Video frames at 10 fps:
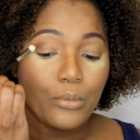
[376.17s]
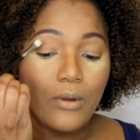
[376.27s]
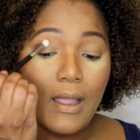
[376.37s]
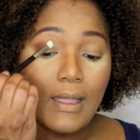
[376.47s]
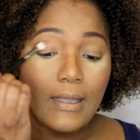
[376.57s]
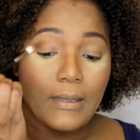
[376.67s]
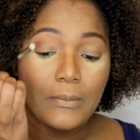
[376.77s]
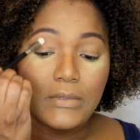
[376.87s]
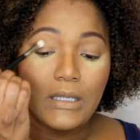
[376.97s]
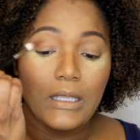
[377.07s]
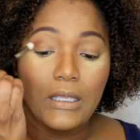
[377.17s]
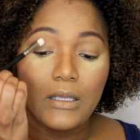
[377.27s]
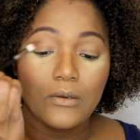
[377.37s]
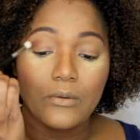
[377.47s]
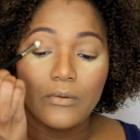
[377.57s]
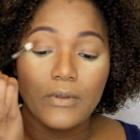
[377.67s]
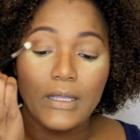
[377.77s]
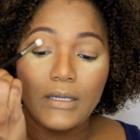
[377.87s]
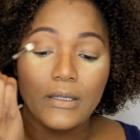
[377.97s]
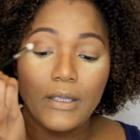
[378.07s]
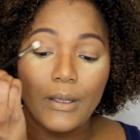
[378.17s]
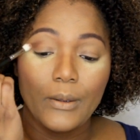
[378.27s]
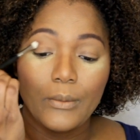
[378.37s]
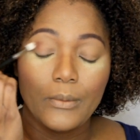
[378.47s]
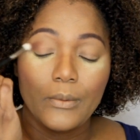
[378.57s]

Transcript: primed and ready to go.